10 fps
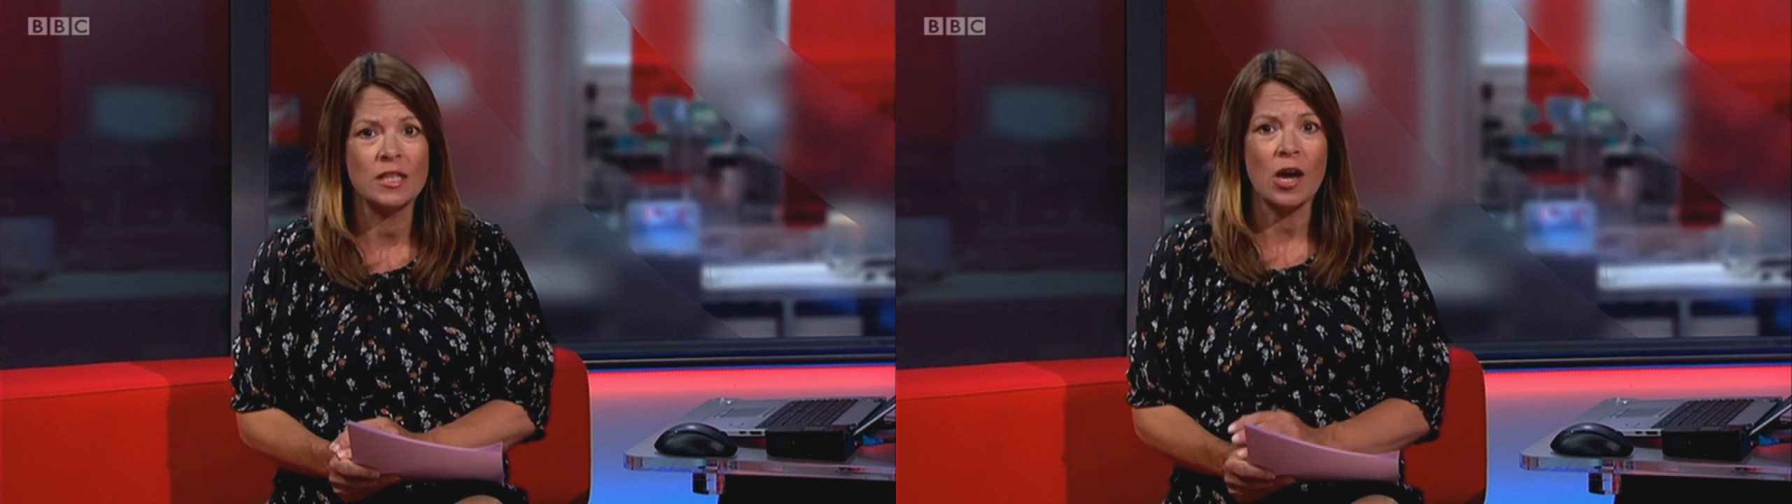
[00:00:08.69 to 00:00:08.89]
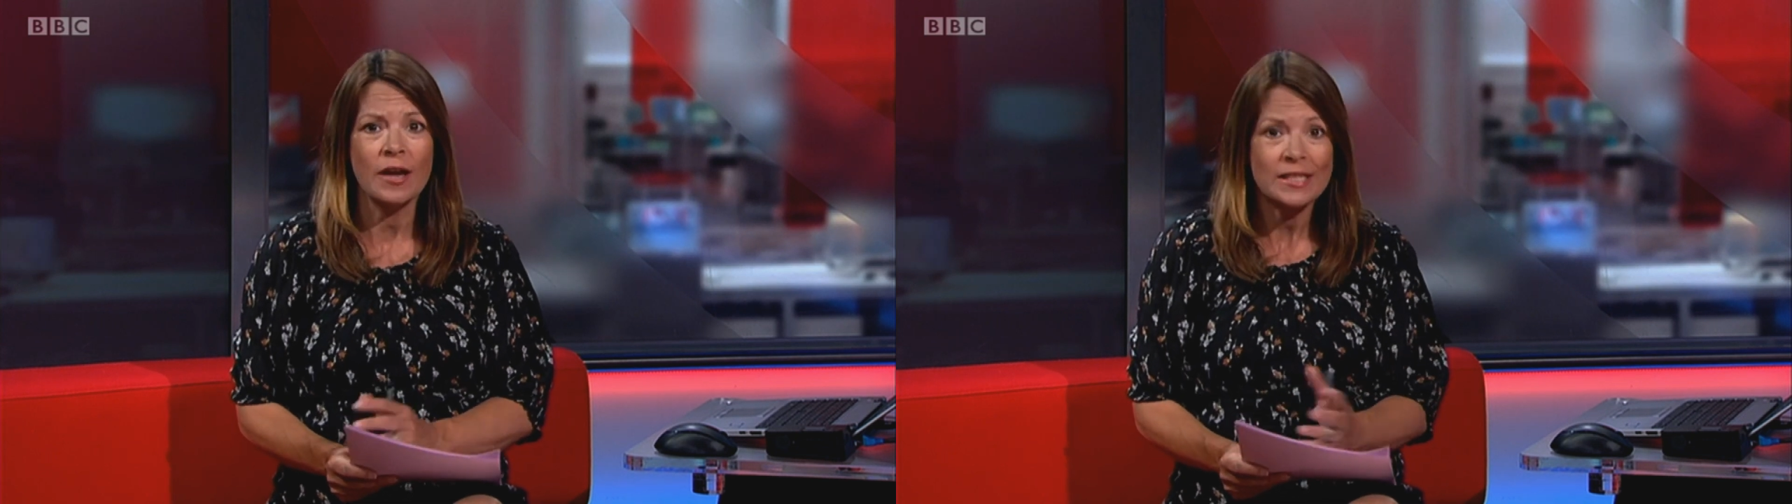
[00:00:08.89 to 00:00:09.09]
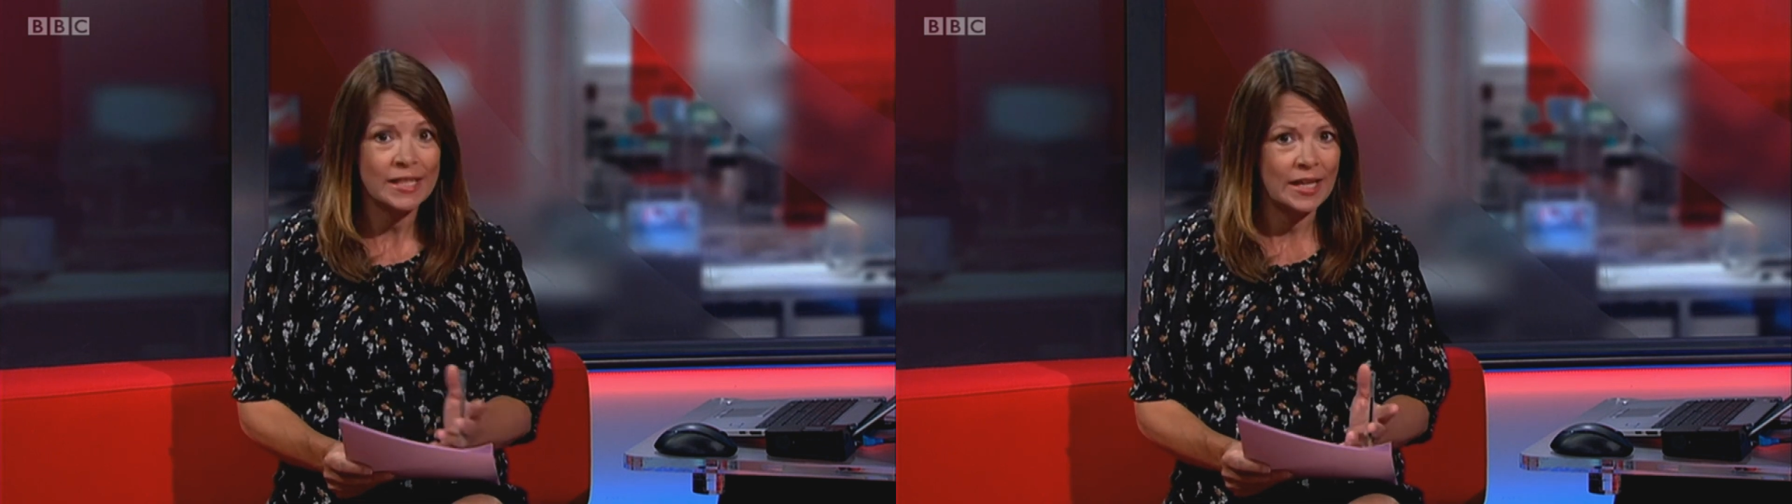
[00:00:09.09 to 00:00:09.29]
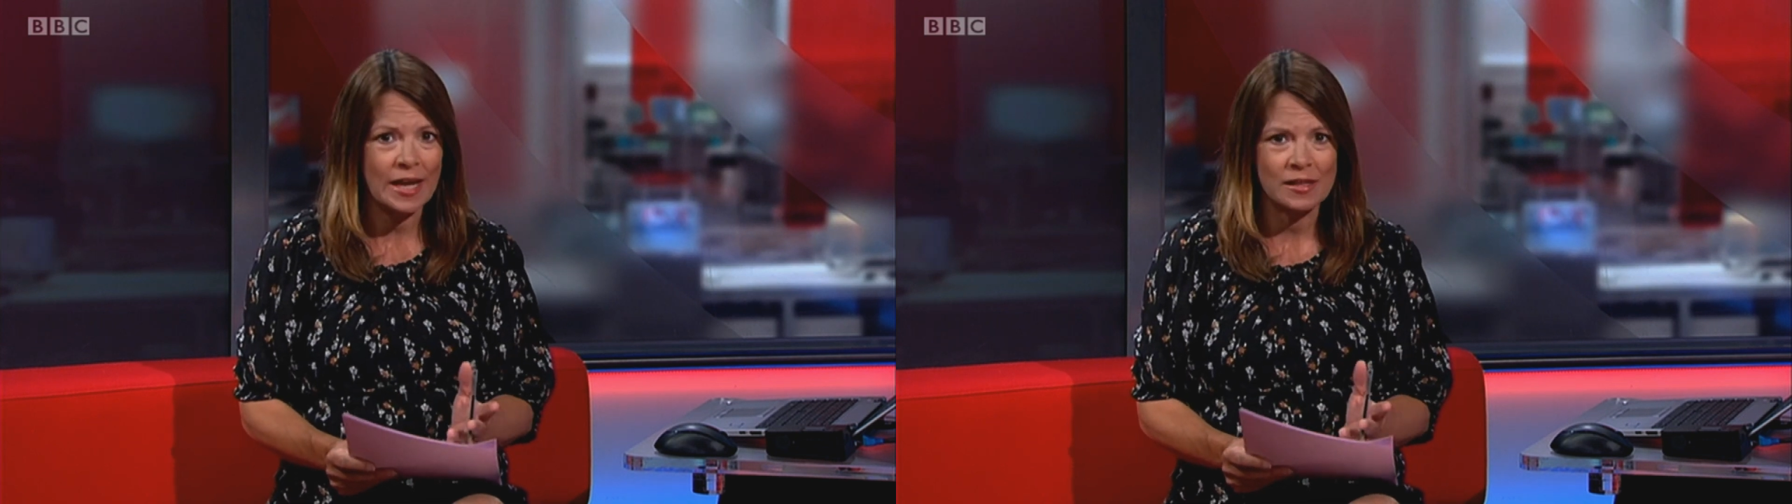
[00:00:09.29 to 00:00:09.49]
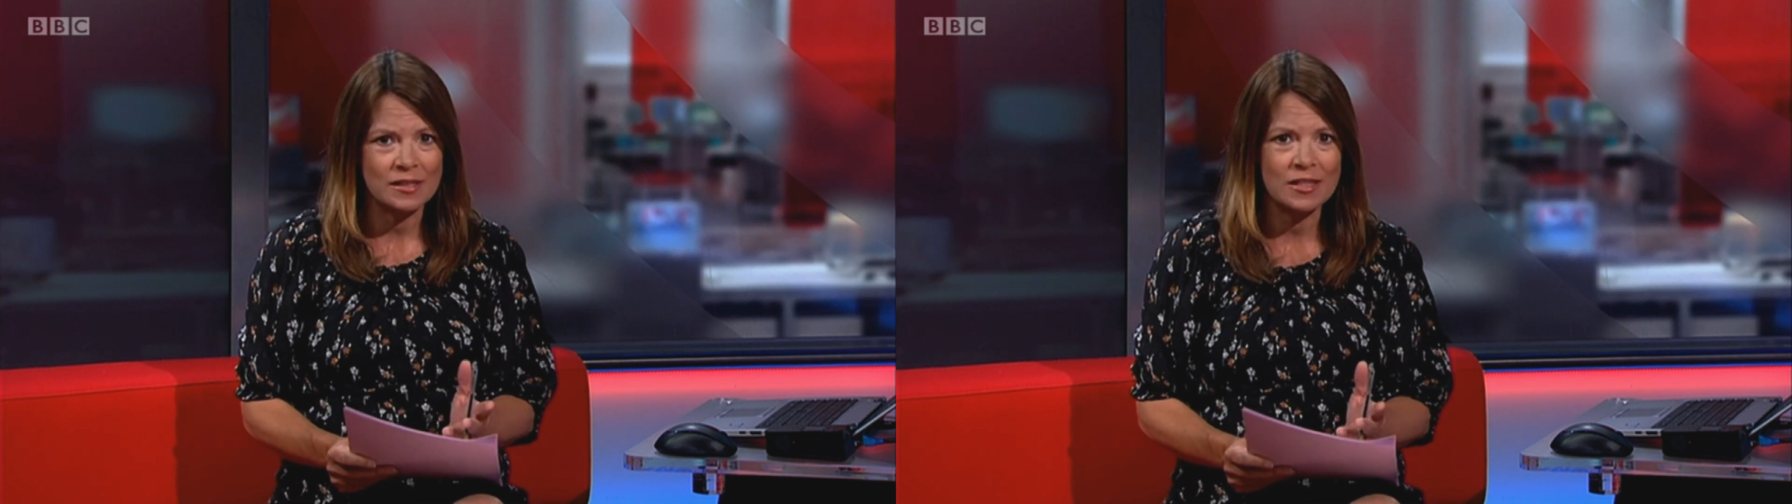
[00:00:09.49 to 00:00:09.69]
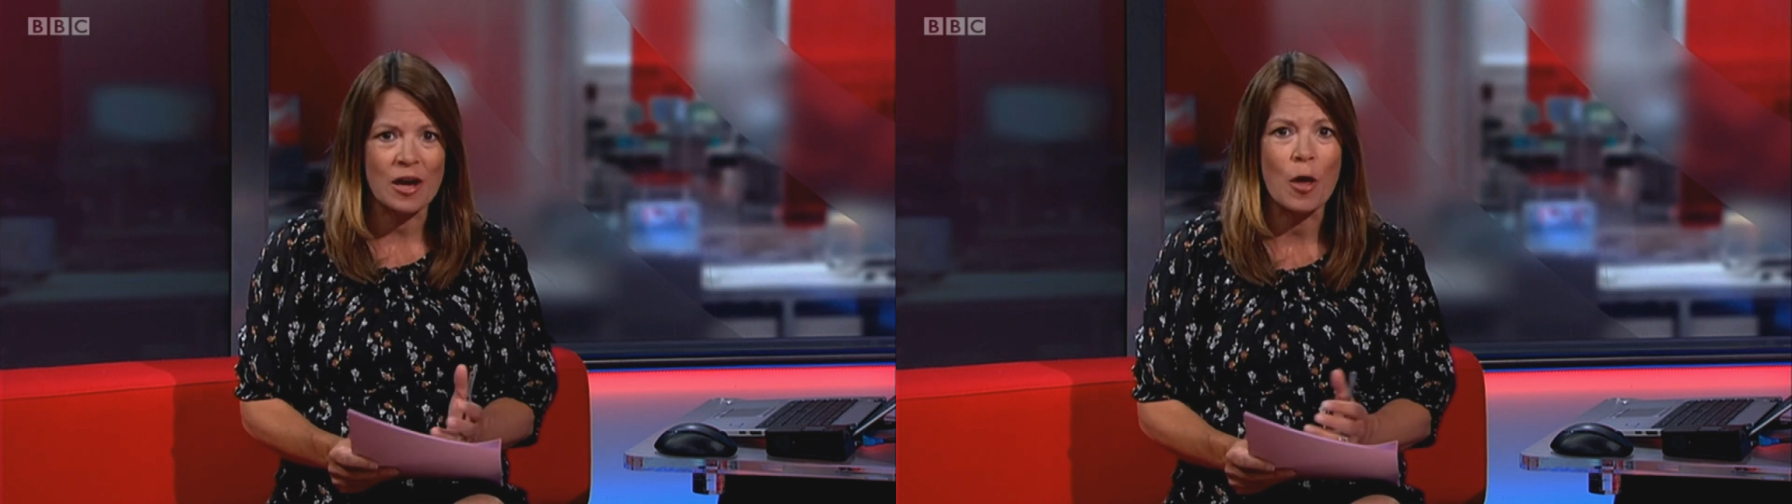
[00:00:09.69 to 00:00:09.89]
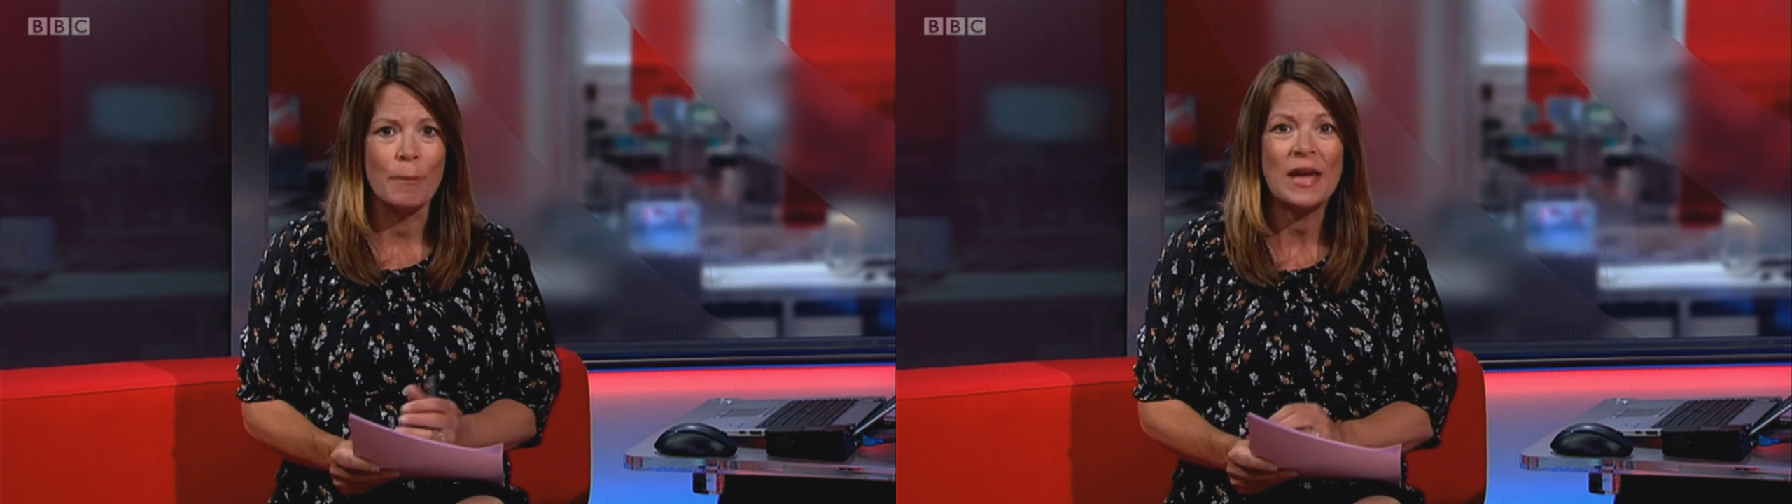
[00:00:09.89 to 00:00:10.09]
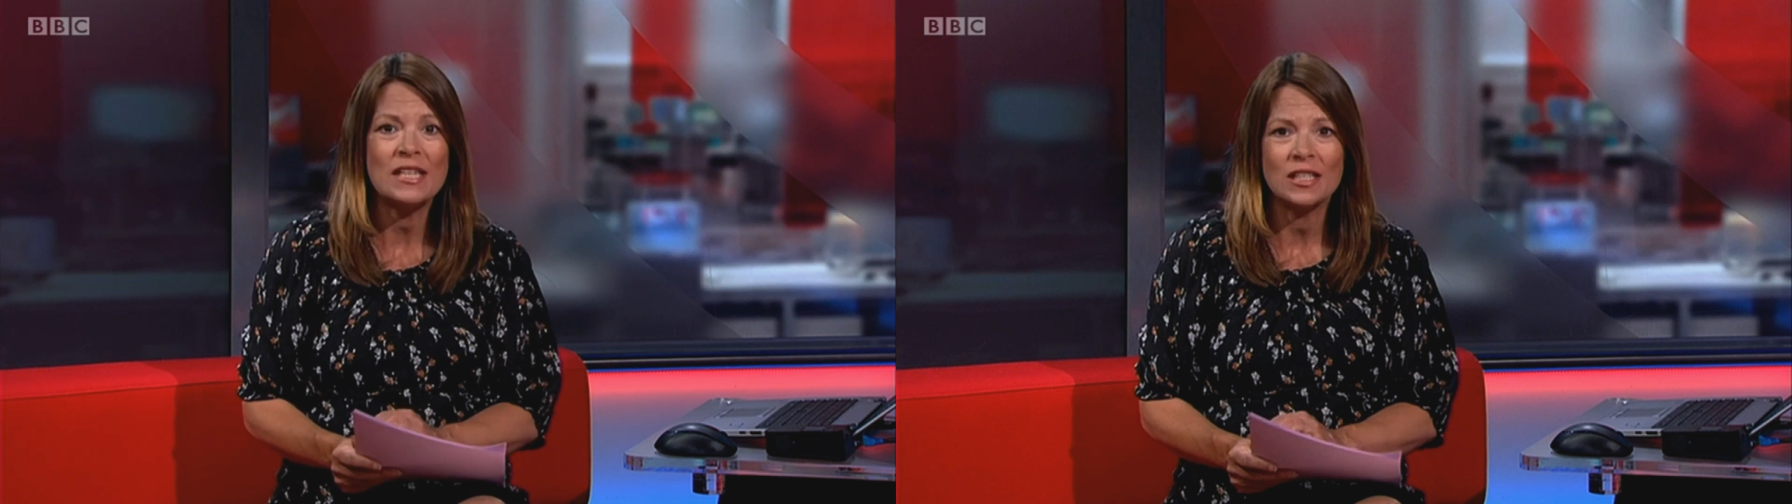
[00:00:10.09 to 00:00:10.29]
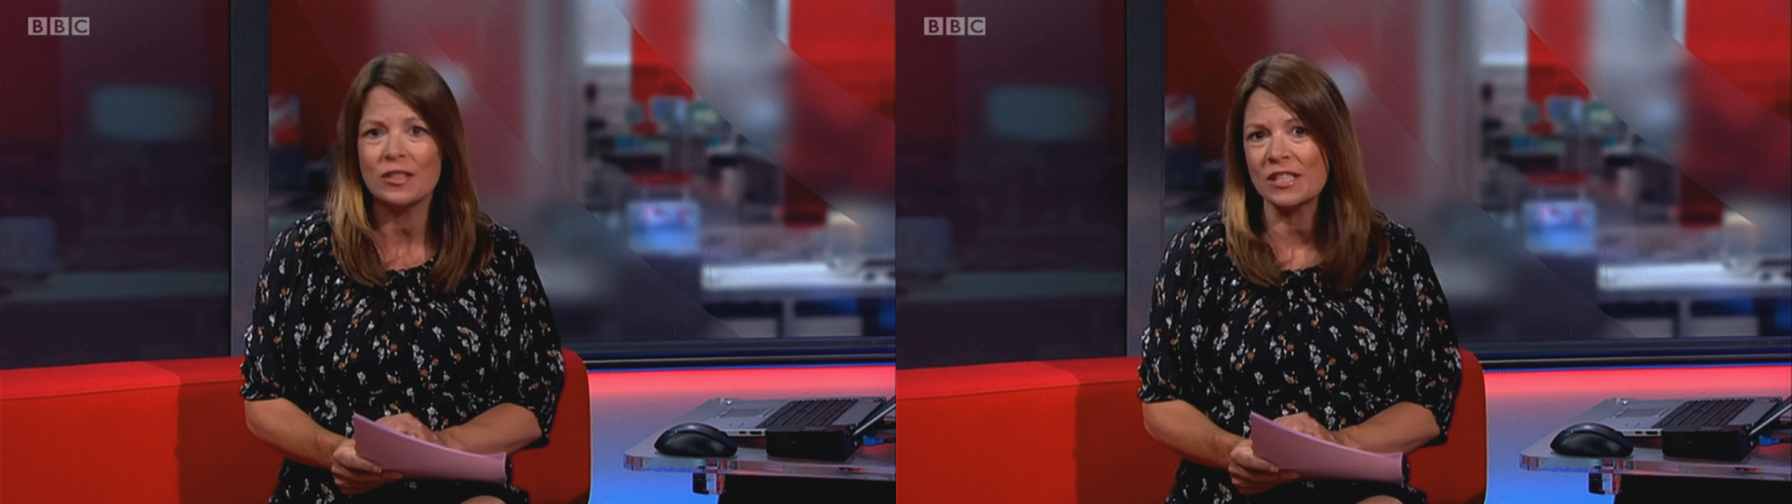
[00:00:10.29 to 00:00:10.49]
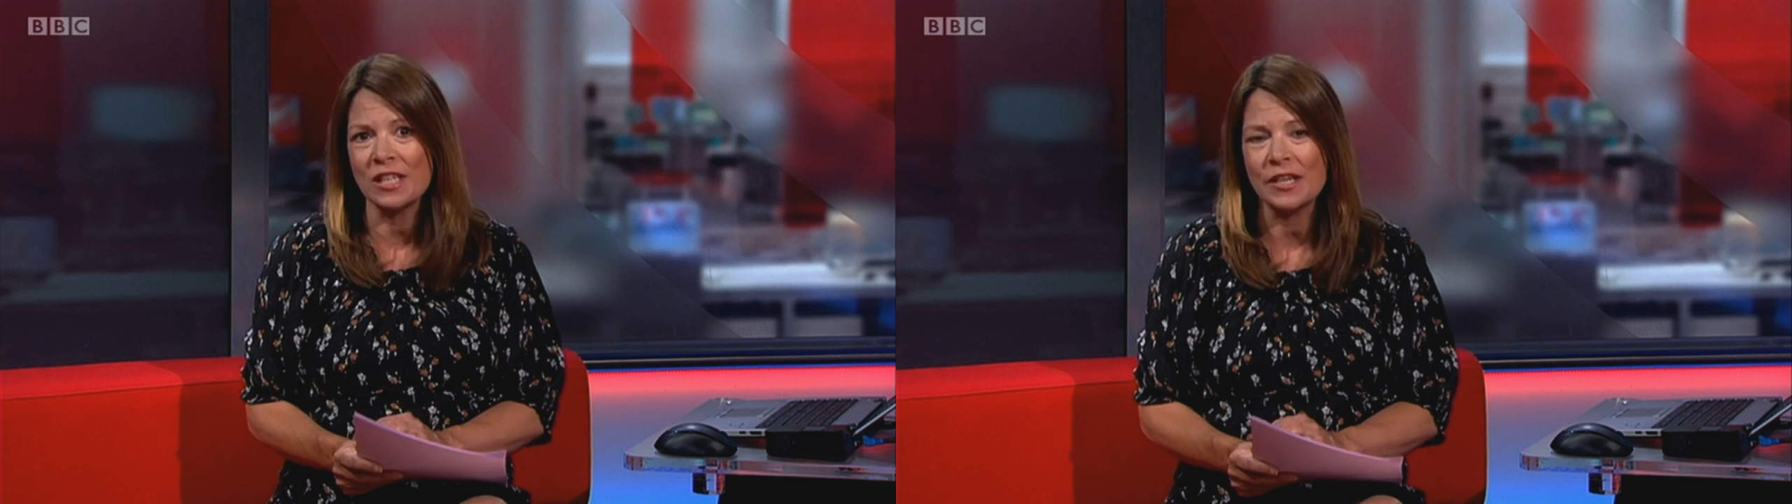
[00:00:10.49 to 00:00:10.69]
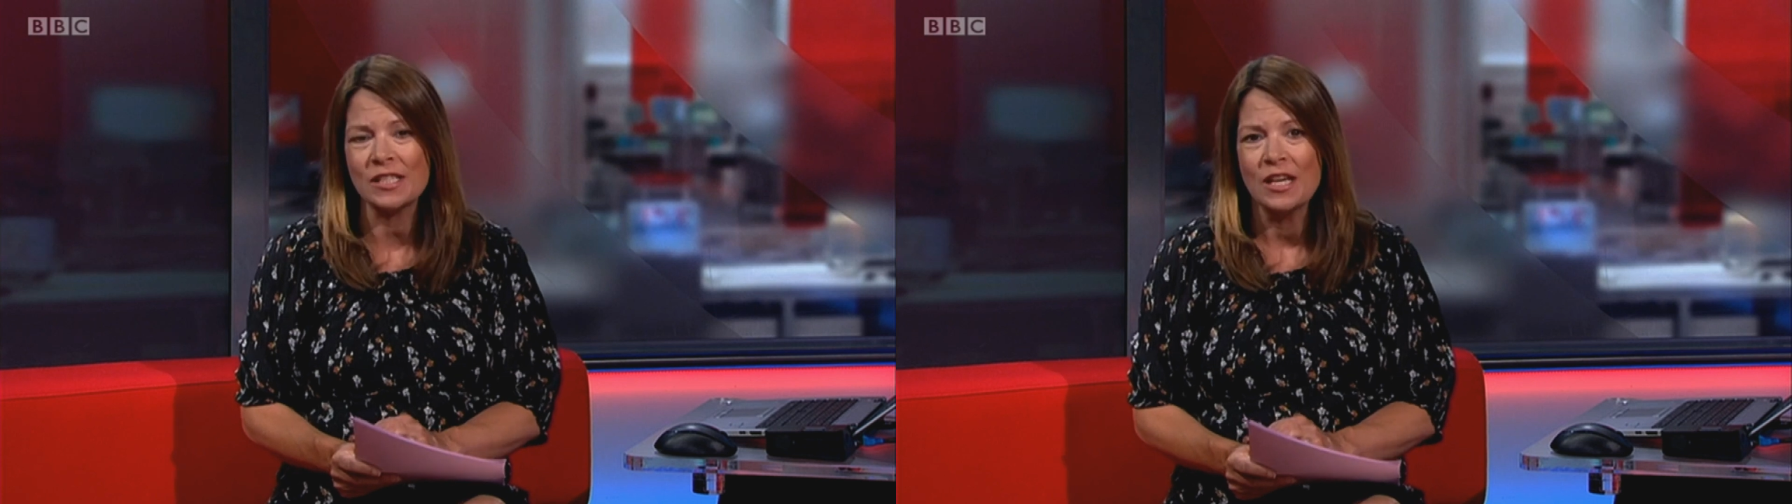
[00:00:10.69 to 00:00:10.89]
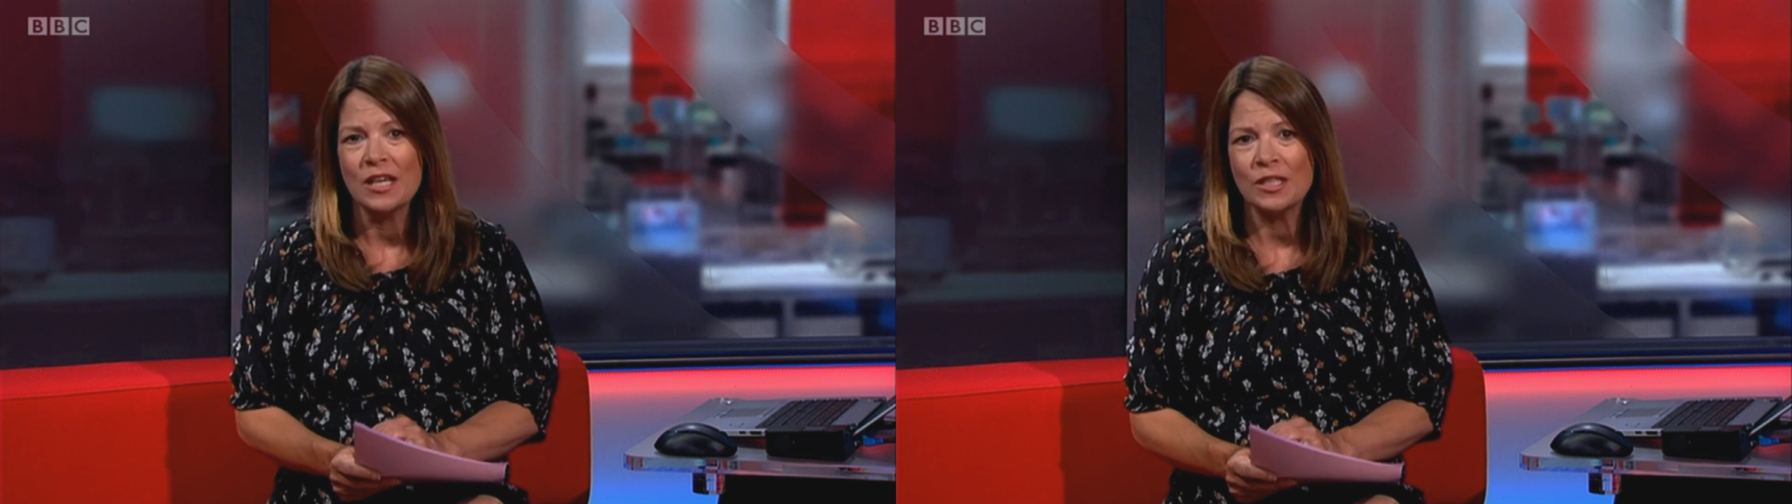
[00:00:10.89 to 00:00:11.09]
Nightingale-style medical site